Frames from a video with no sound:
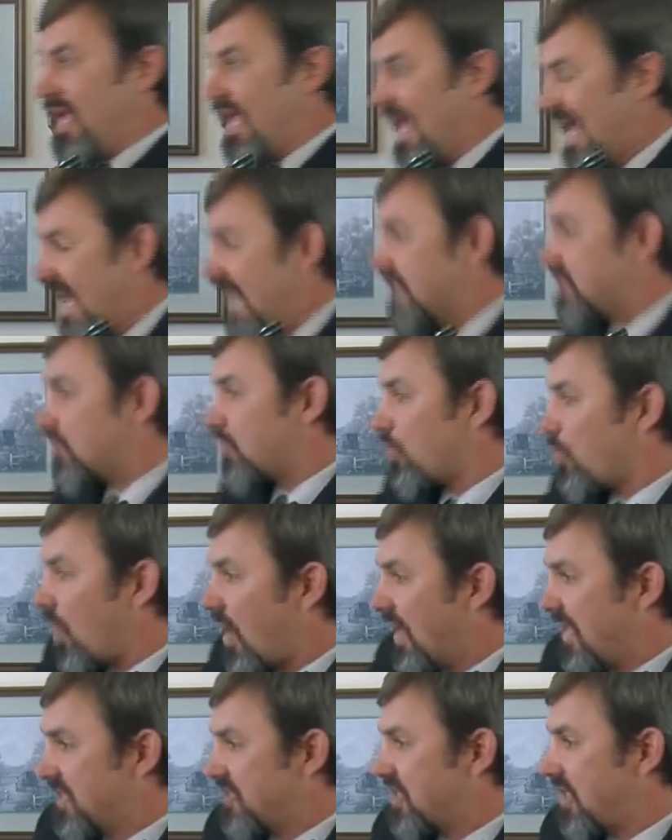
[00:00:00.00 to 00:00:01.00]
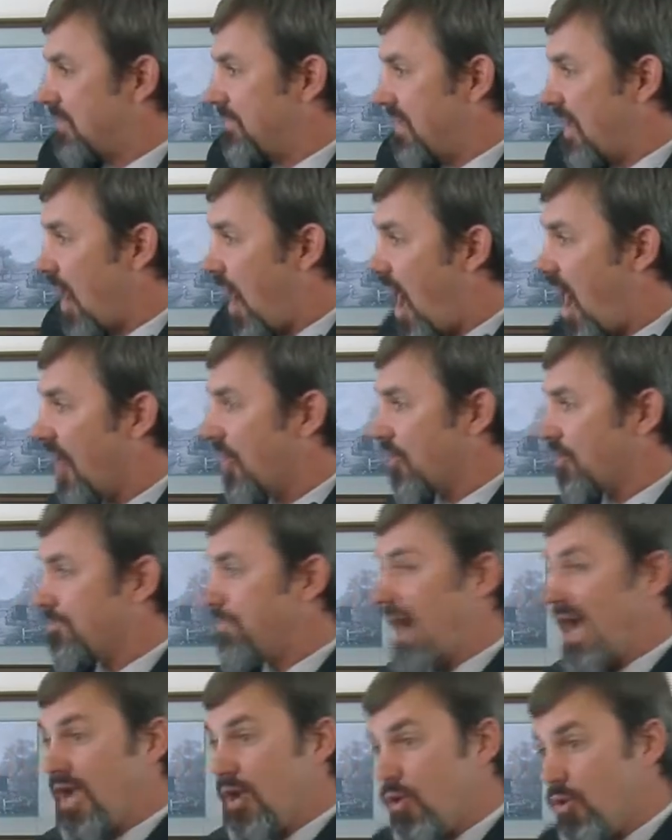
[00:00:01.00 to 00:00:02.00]
He's the one that's going to be honored
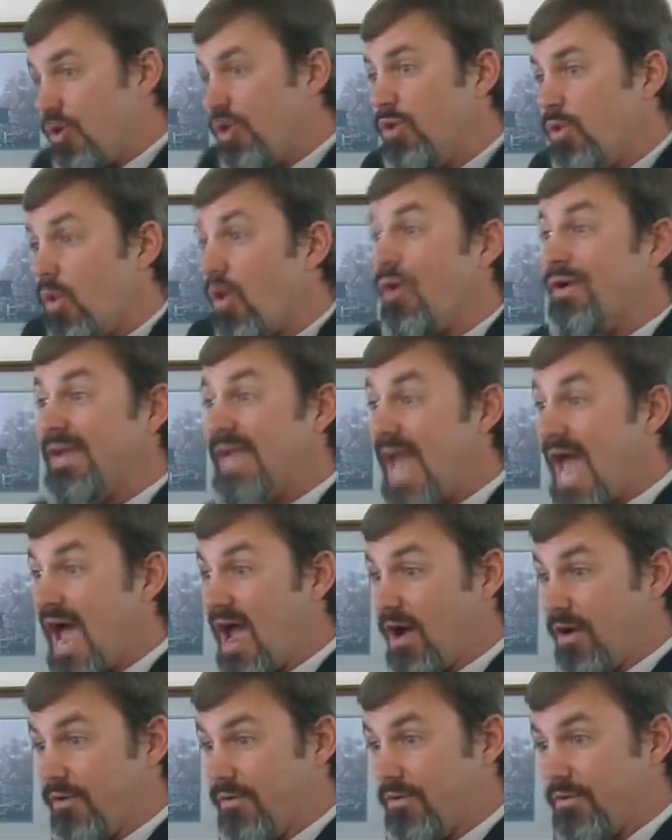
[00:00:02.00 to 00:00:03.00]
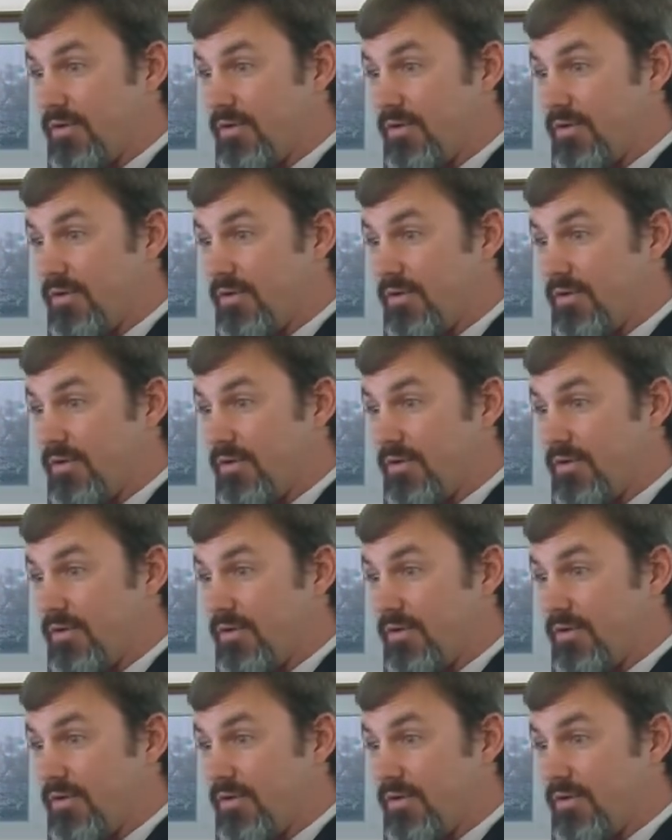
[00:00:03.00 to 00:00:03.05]
by who you are now.